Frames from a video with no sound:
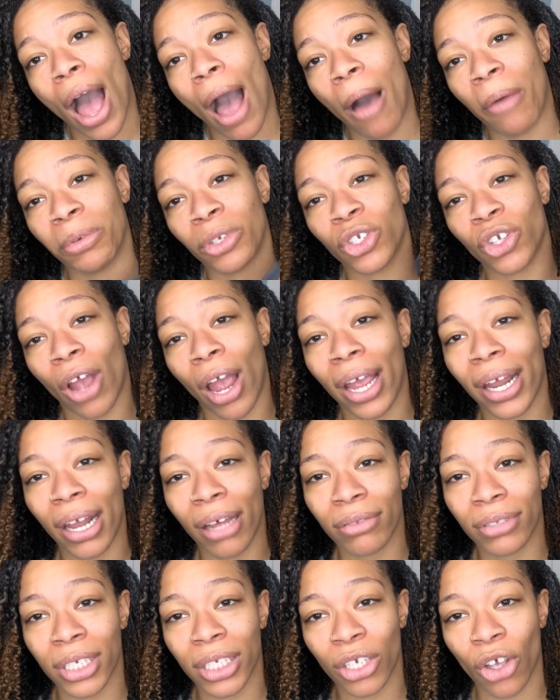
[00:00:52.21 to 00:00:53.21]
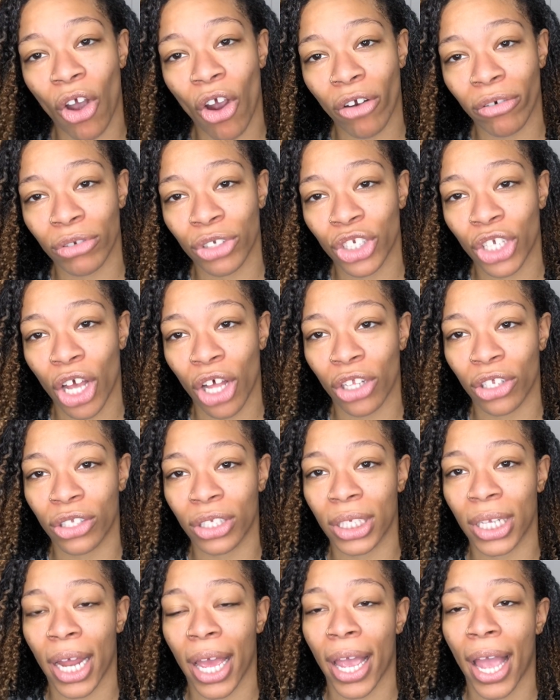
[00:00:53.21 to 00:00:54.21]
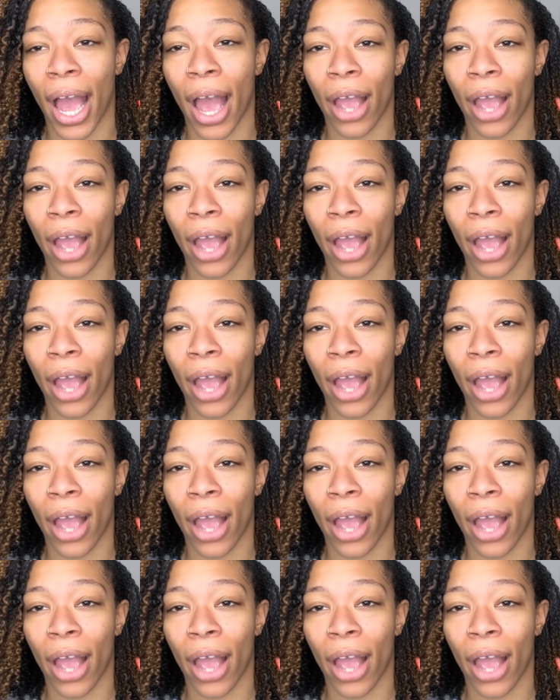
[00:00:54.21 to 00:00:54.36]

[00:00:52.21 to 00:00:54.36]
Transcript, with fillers: I'll be trying out this orange color today.